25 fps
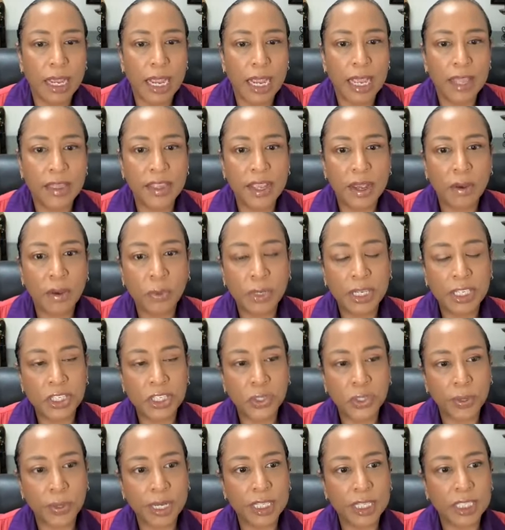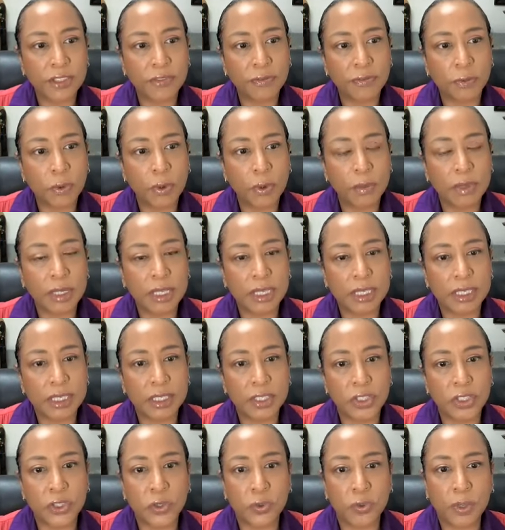and that we transform the
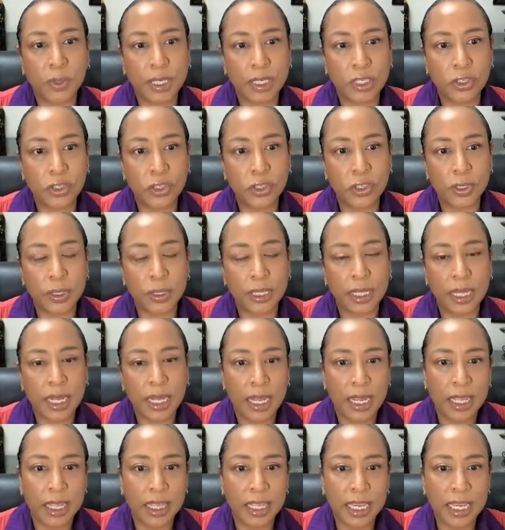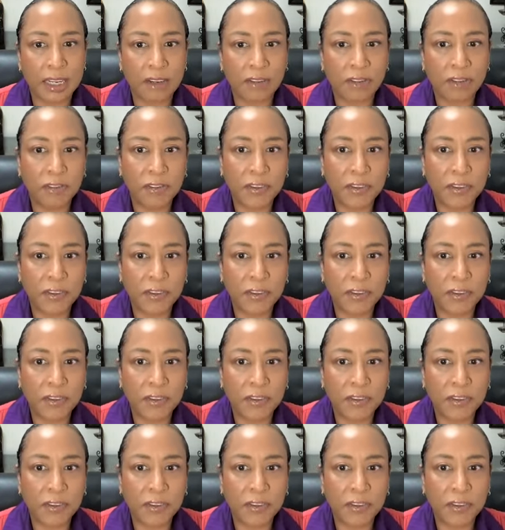situation that